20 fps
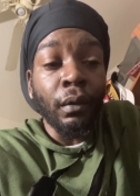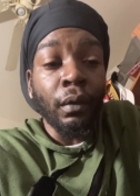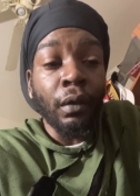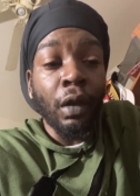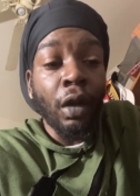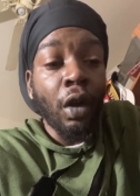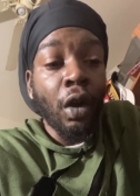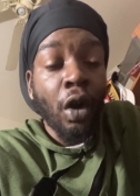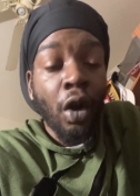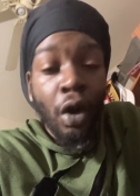
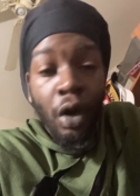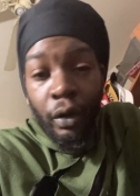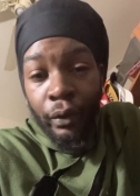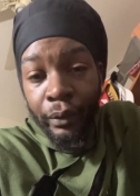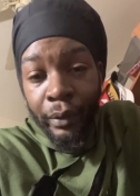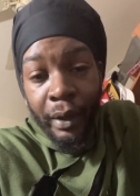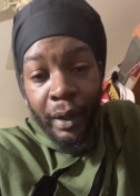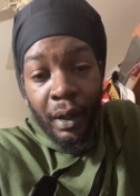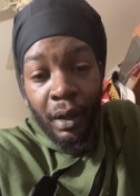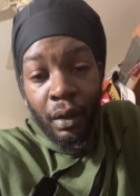are
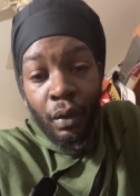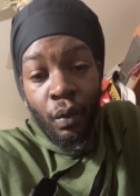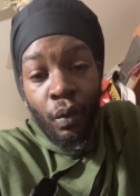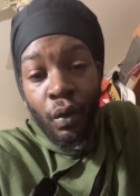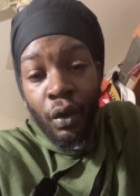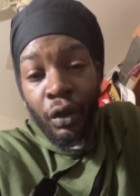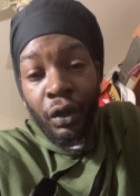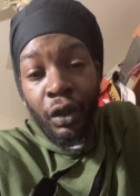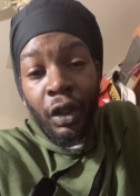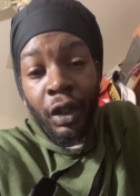already in
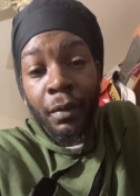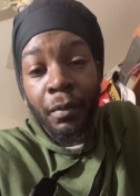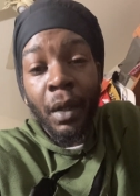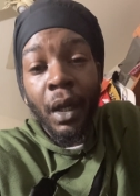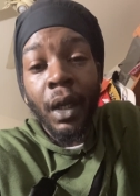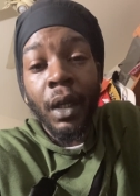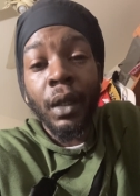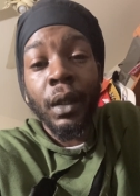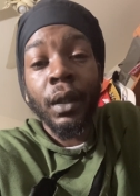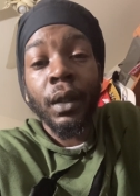worse
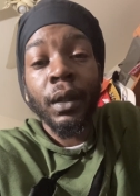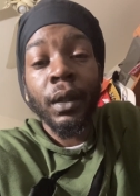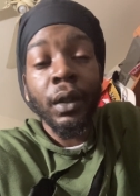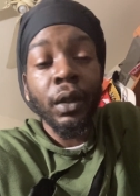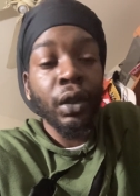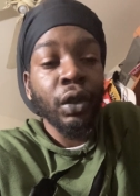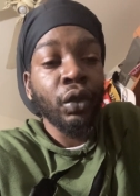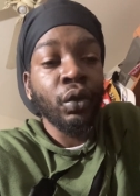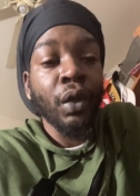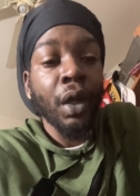spots
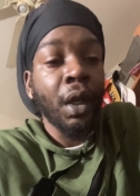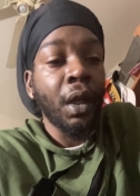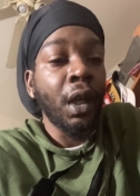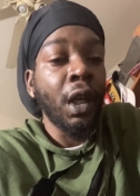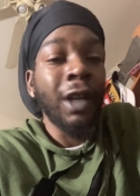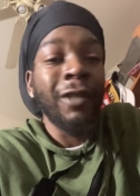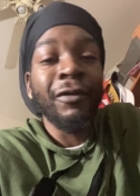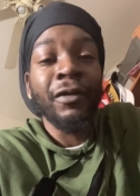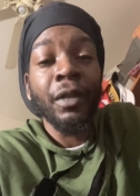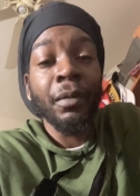that you could
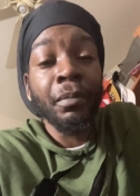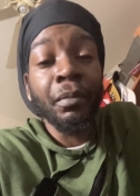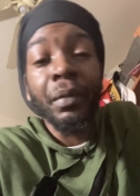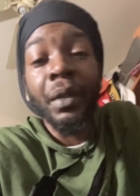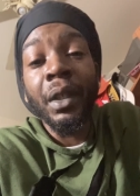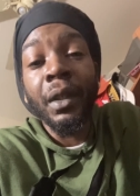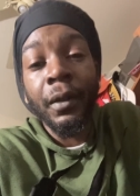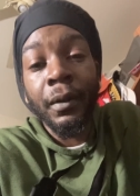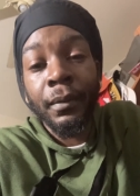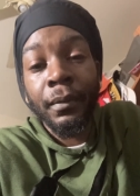ever
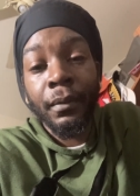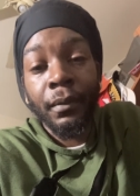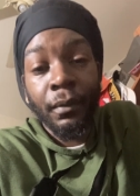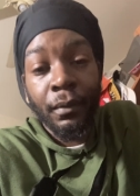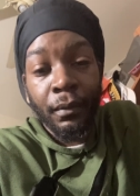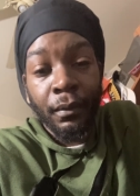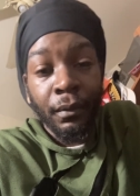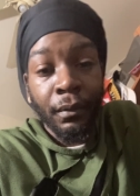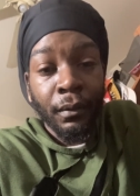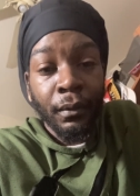be.
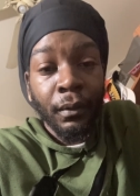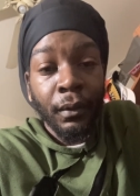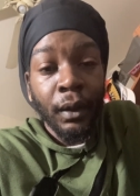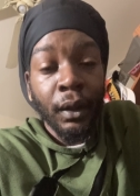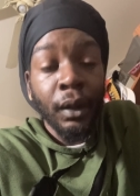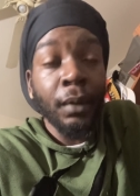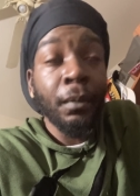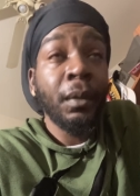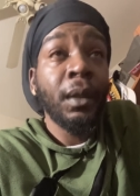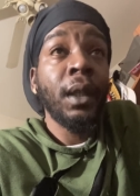
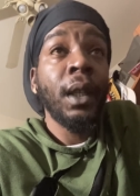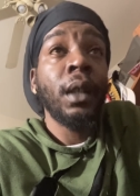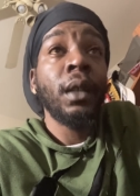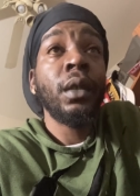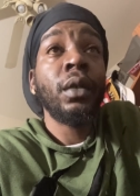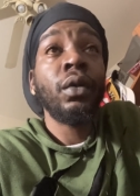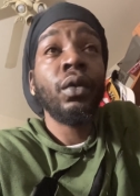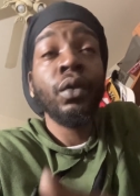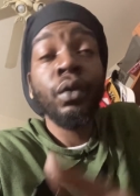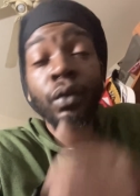And I'm telling
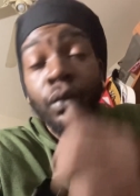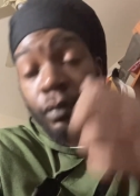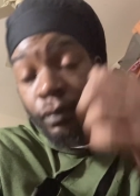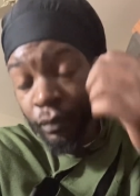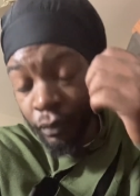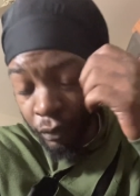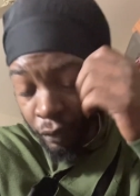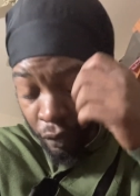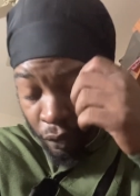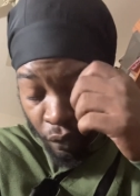you,
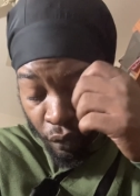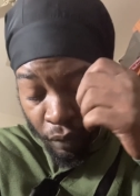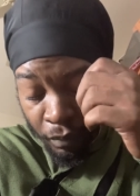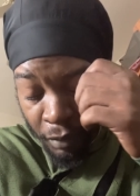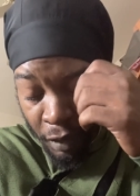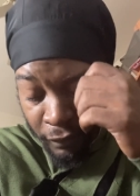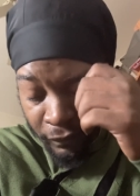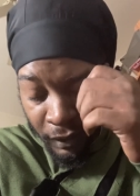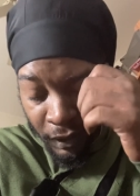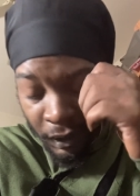or
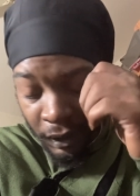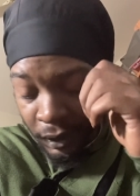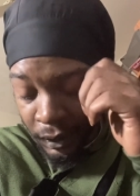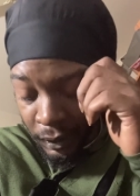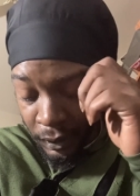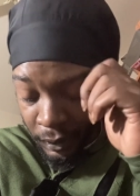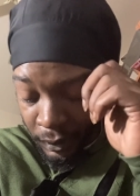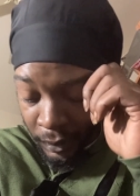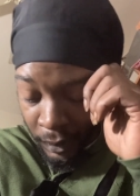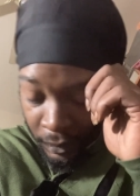whomever
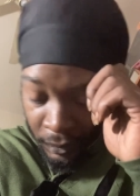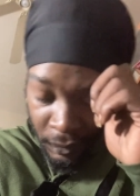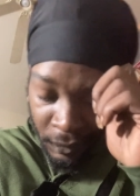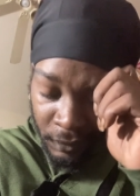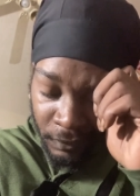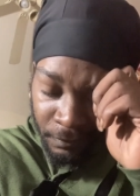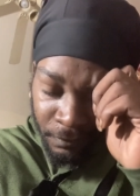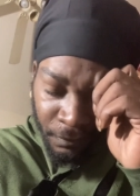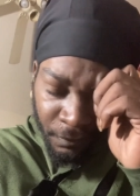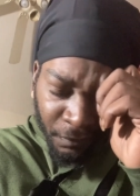listening, not to
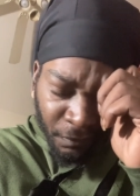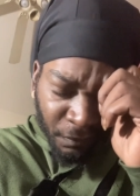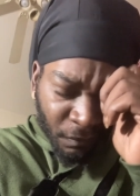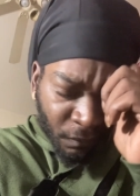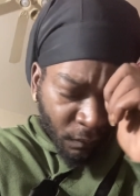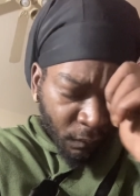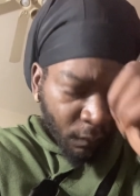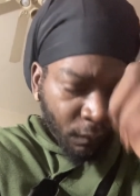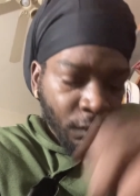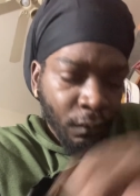
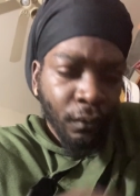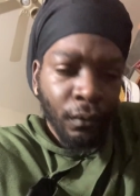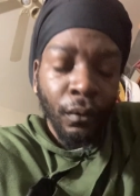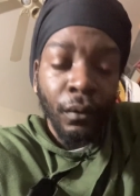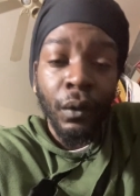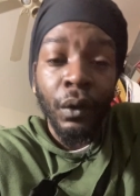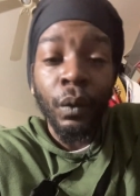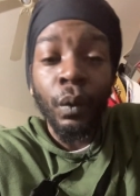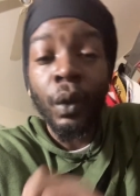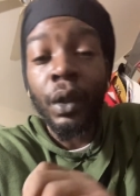
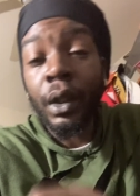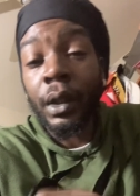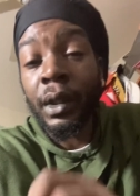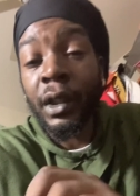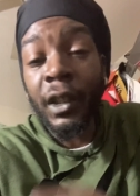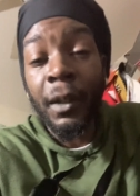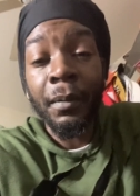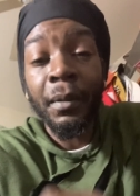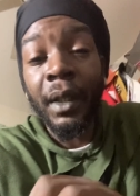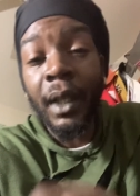want to
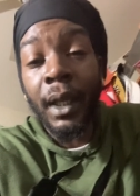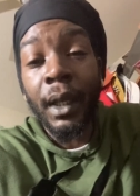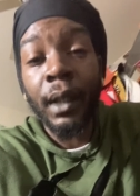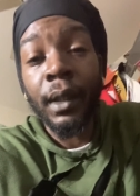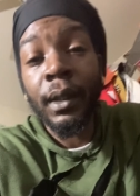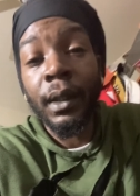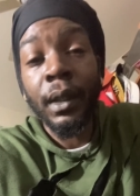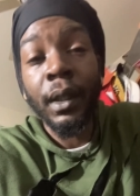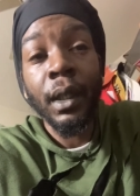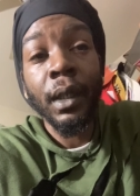jump down
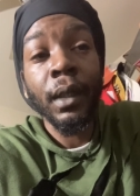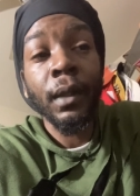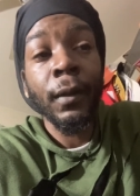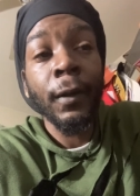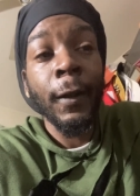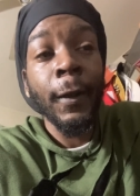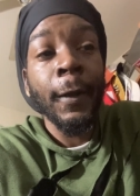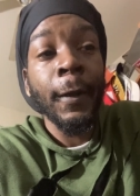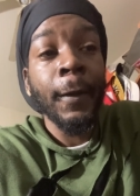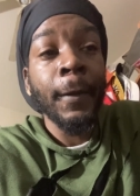to that
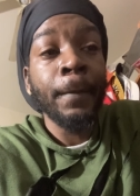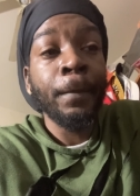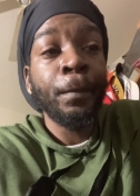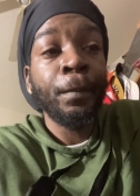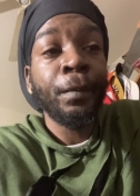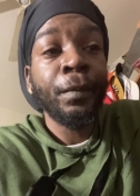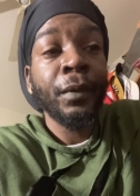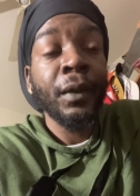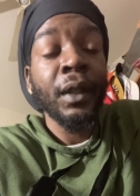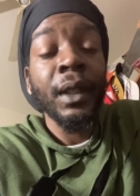
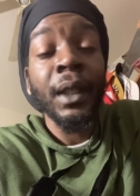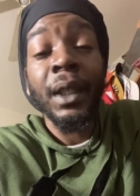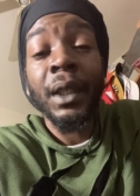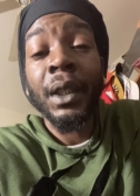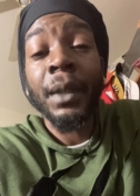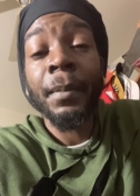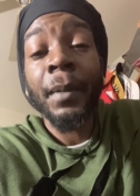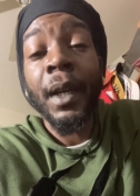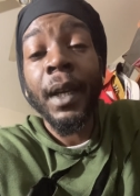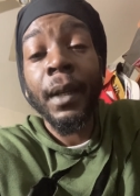to that
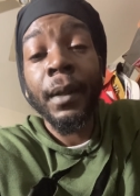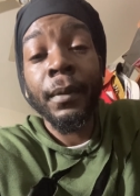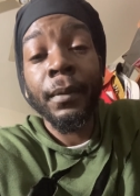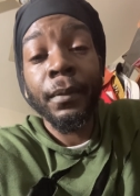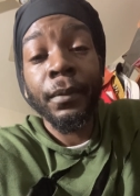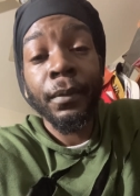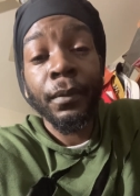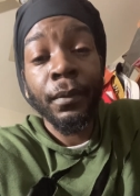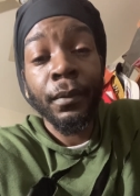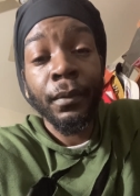spot.
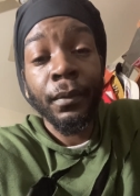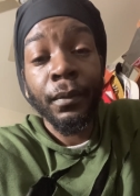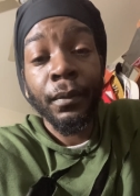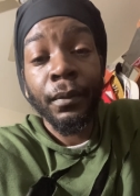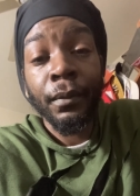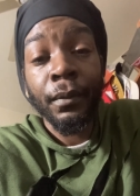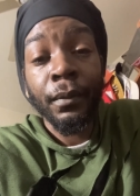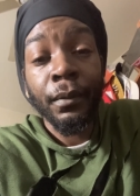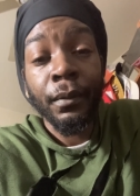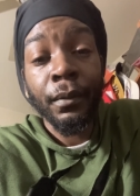
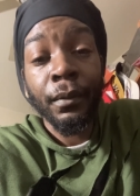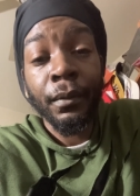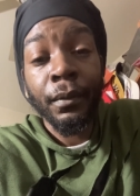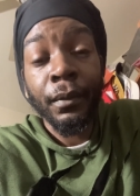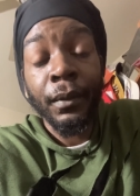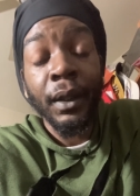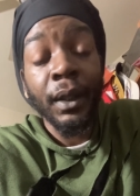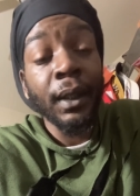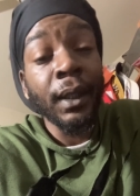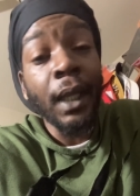
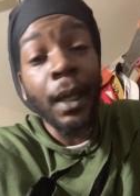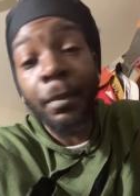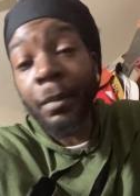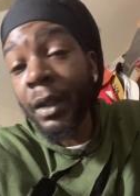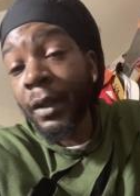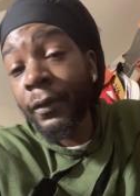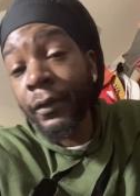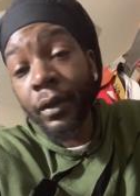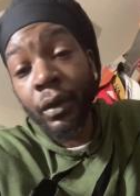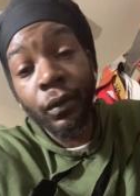It's not
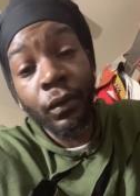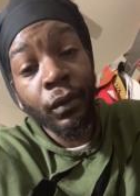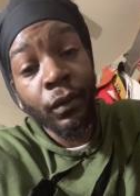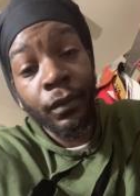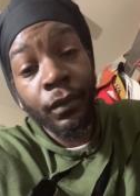meant for you.